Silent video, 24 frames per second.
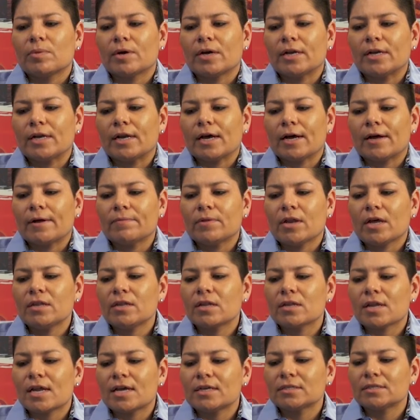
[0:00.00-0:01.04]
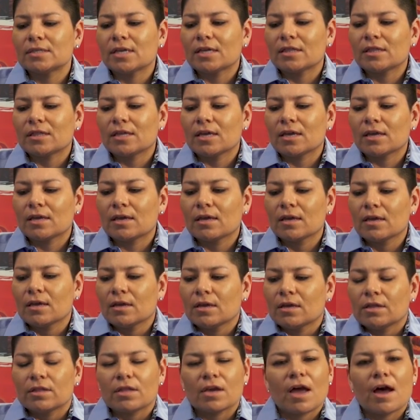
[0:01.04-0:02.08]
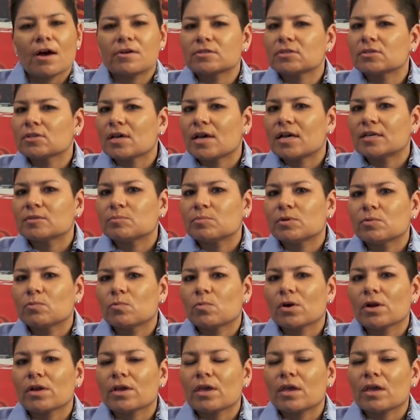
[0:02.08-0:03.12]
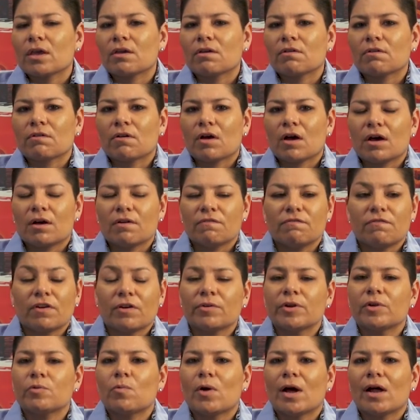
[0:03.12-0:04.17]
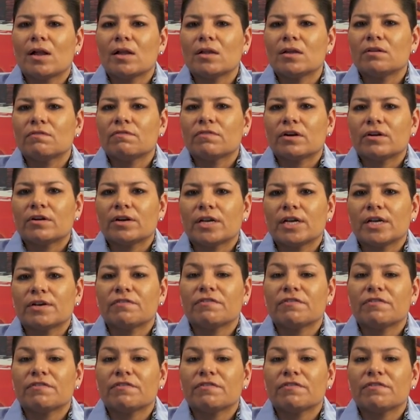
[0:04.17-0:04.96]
But nonetheless, I think the council has been working very well and very